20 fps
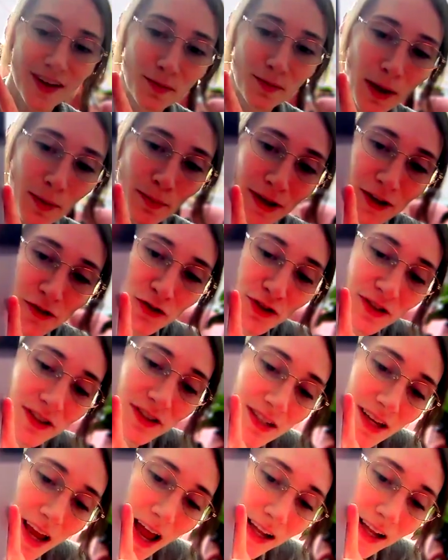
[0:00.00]
my picture in
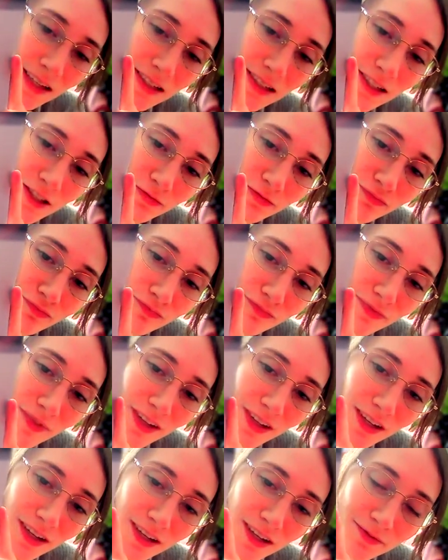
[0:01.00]
this calendar.
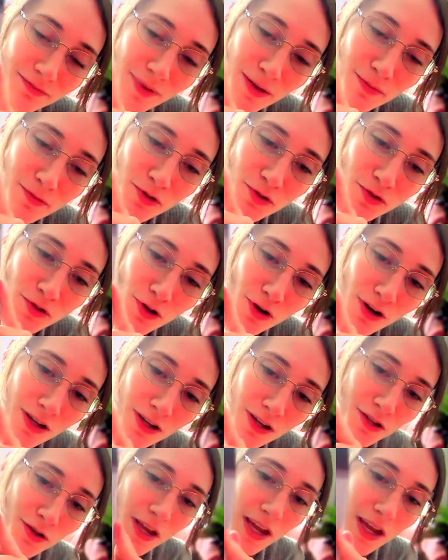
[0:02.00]
Here, I'm so sorry
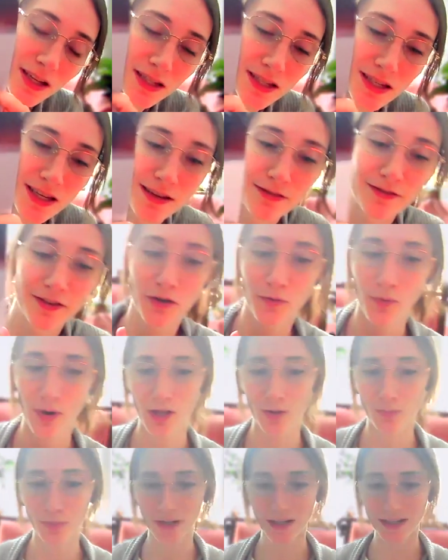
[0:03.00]
that you can't see it very
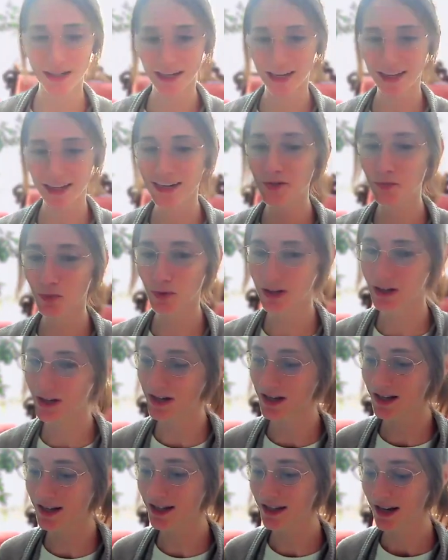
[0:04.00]
well, but it is what it
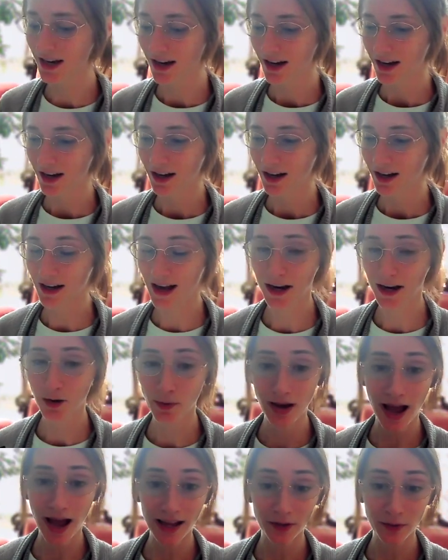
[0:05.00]
is.
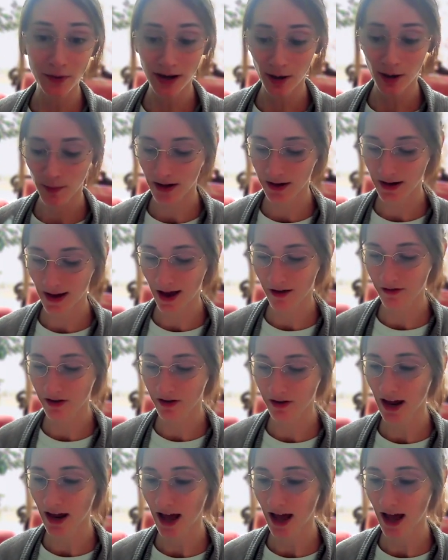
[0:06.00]
Anyway, I highly recommend having an